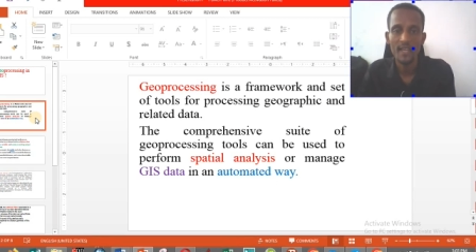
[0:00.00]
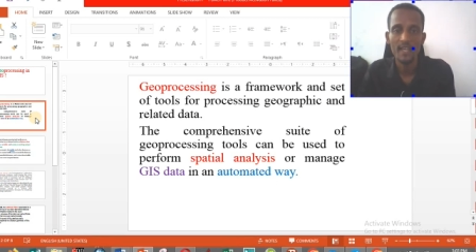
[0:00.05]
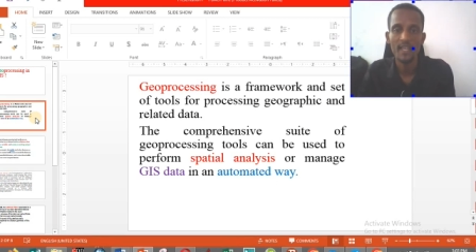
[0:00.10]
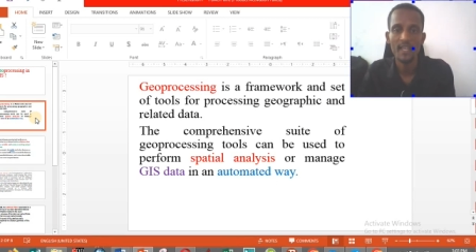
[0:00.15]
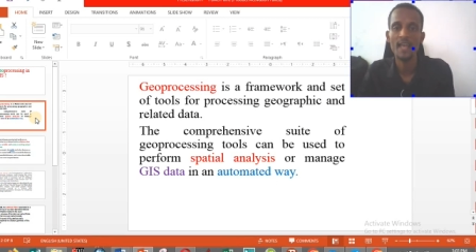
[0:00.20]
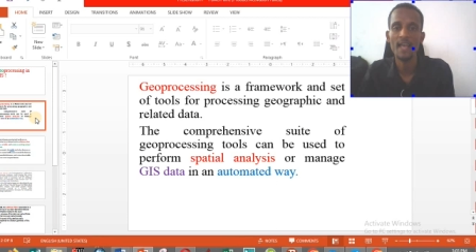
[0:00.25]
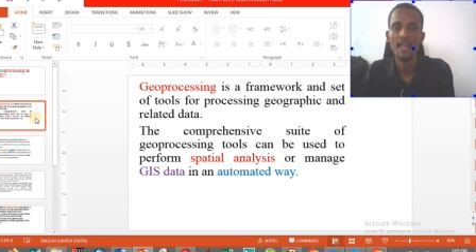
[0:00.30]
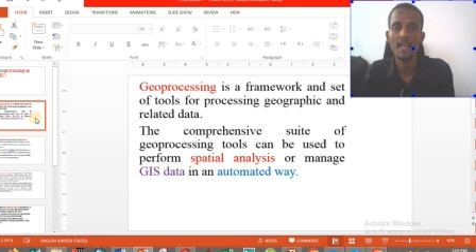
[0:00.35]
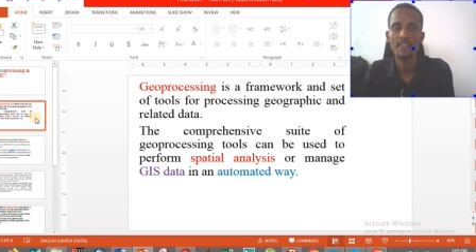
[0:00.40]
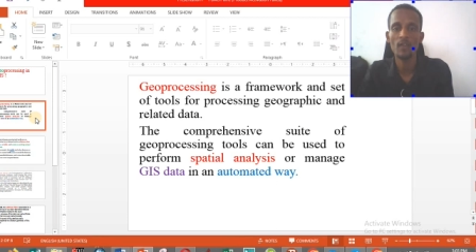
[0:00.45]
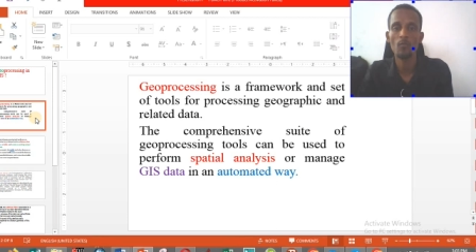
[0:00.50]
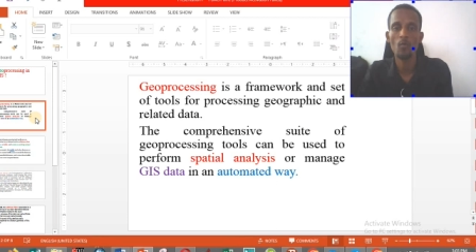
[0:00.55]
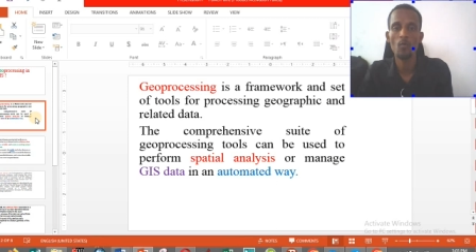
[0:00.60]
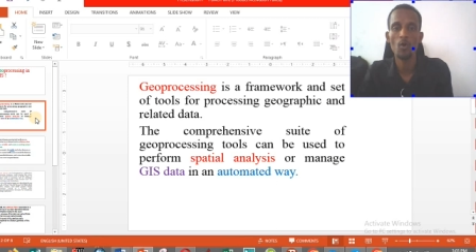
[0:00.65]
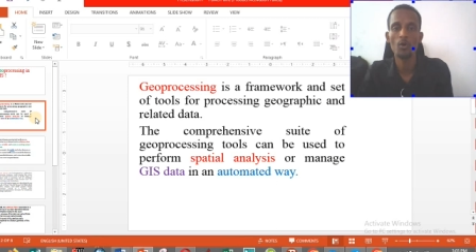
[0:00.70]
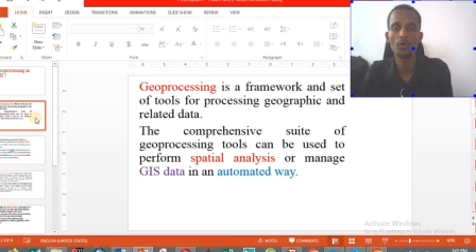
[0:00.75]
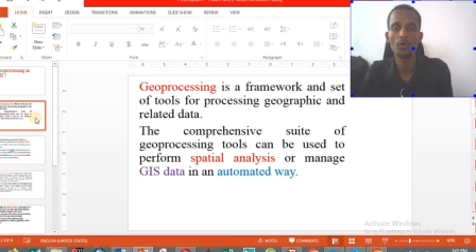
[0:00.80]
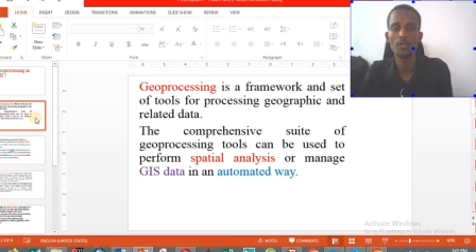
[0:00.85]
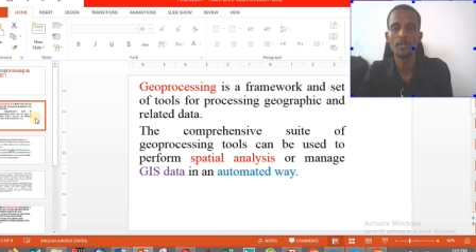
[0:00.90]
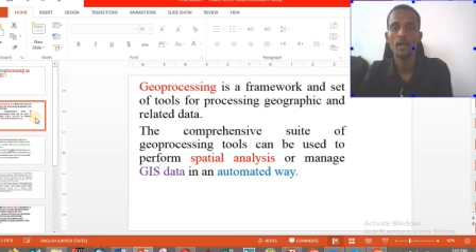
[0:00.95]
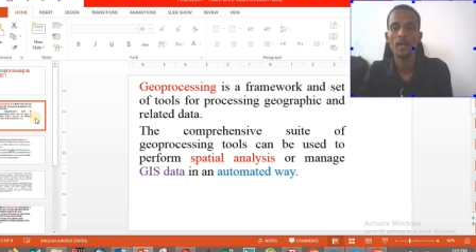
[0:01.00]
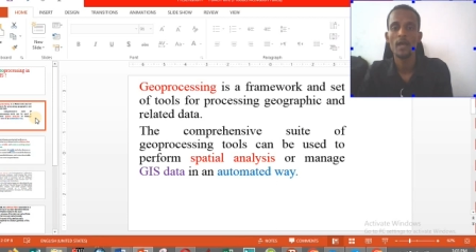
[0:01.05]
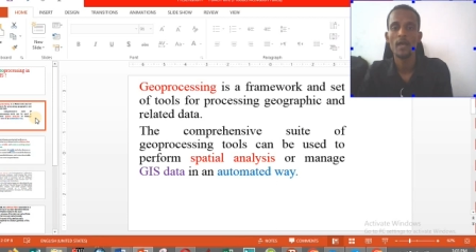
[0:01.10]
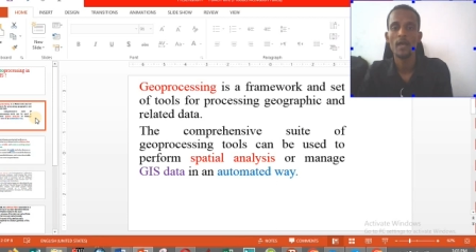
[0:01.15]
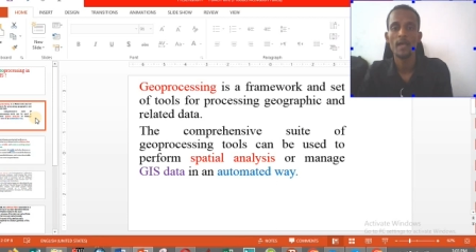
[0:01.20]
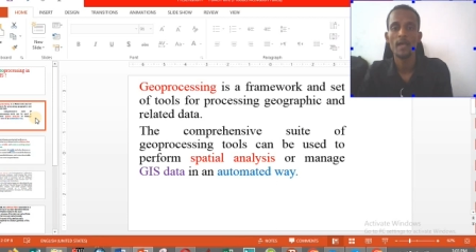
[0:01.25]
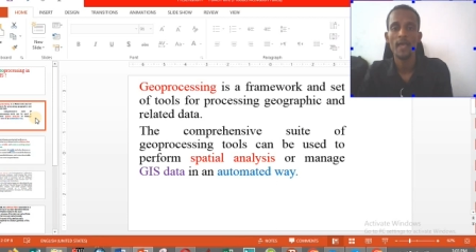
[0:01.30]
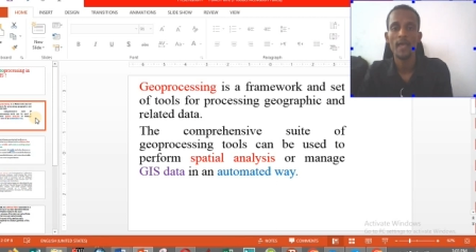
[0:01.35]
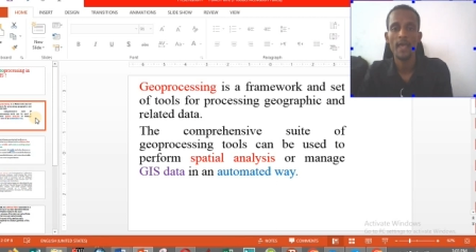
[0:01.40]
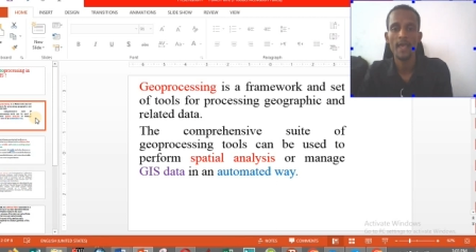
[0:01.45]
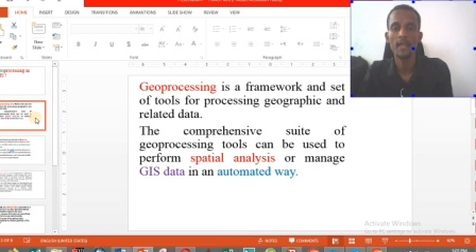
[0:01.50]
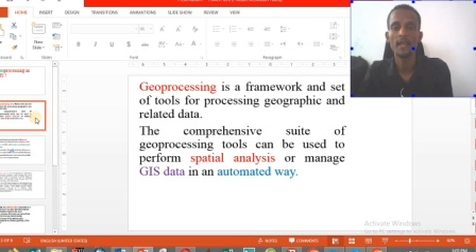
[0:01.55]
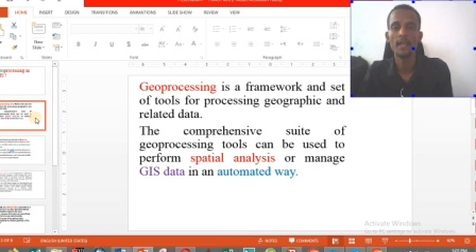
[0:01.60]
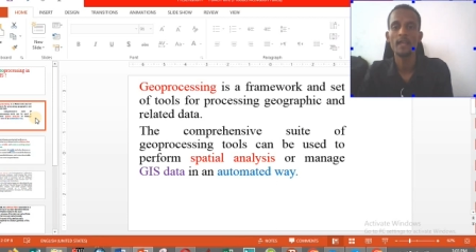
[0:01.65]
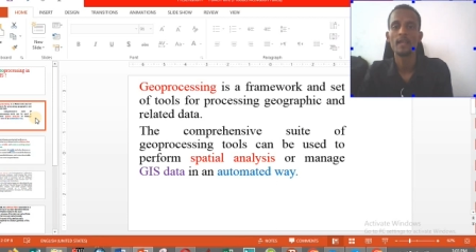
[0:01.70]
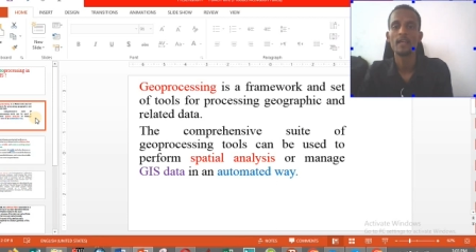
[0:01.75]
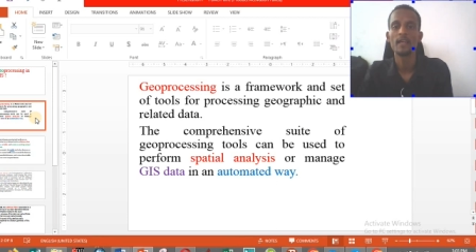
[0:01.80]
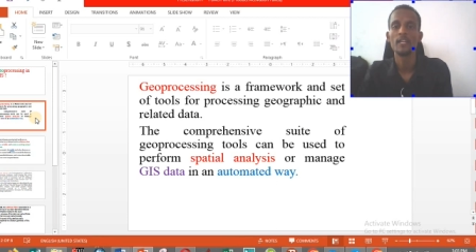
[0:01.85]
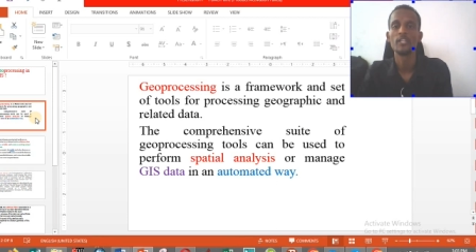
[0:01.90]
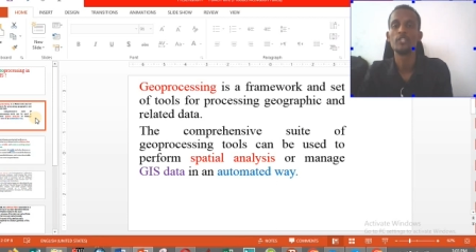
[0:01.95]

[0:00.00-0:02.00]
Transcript: another word here,